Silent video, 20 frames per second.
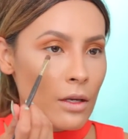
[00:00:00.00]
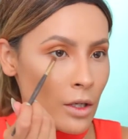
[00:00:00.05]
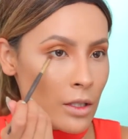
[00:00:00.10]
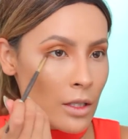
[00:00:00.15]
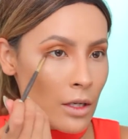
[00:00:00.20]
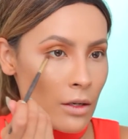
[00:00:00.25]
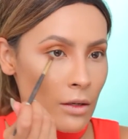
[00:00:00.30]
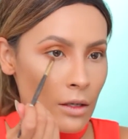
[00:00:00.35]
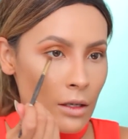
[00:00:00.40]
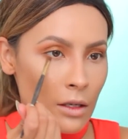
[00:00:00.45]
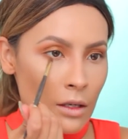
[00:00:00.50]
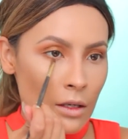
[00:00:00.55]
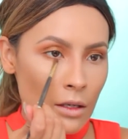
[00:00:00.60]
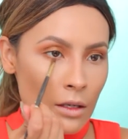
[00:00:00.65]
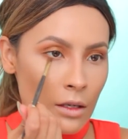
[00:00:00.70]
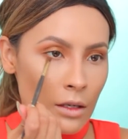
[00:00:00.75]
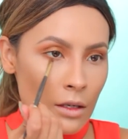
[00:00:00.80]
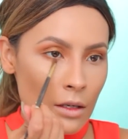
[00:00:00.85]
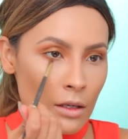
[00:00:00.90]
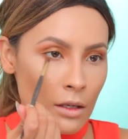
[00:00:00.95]
It's gonna
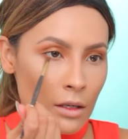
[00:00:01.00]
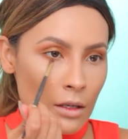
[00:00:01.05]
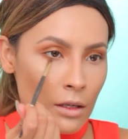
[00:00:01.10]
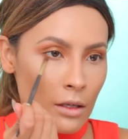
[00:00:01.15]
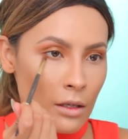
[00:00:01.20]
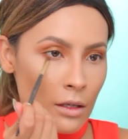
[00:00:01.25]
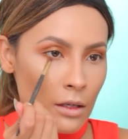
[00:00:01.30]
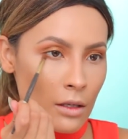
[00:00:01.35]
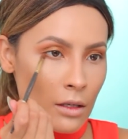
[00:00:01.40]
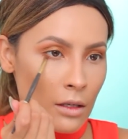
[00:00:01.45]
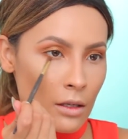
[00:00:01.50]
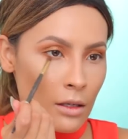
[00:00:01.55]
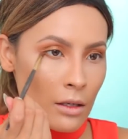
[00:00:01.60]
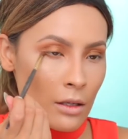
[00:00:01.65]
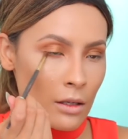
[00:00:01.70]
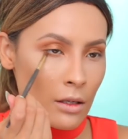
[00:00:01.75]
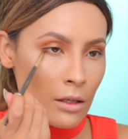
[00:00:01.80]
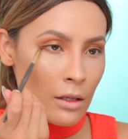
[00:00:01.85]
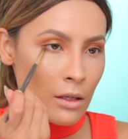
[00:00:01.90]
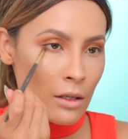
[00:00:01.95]
make it pop a
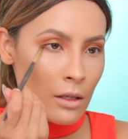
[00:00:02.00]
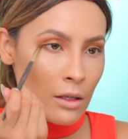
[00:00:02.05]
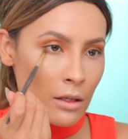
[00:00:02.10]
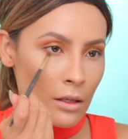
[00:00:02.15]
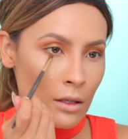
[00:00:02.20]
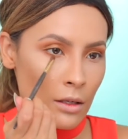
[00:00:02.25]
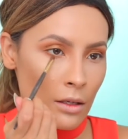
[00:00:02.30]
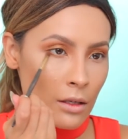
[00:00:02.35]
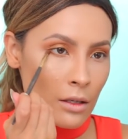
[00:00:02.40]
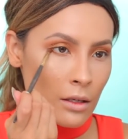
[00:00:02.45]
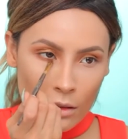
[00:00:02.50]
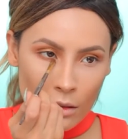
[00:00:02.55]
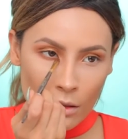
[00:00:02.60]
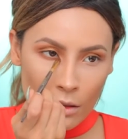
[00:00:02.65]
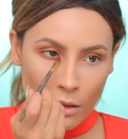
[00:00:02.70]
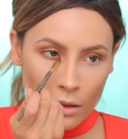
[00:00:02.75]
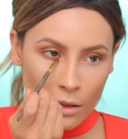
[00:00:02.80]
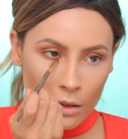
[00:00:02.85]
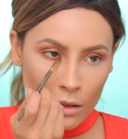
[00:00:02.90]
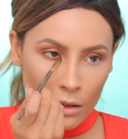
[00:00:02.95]
little bit
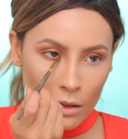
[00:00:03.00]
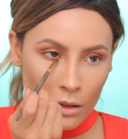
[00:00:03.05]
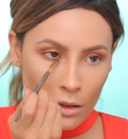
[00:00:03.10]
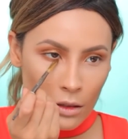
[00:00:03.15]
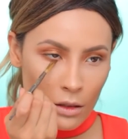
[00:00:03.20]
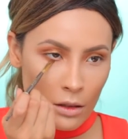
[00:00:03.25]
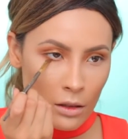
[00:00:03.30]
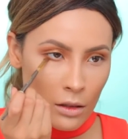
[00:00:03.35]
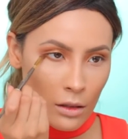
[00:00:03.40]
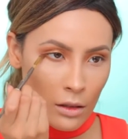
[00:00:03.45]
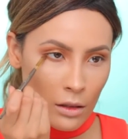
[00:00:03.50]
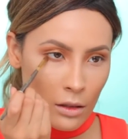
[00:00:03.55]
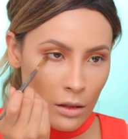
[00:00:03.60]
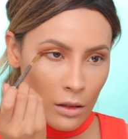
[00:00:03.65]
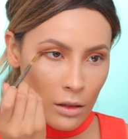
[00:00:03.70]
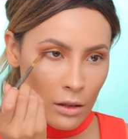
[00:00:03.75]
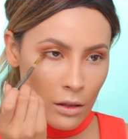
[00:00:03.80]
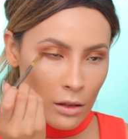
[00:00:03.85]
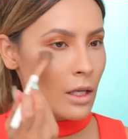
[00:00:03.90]
more down here.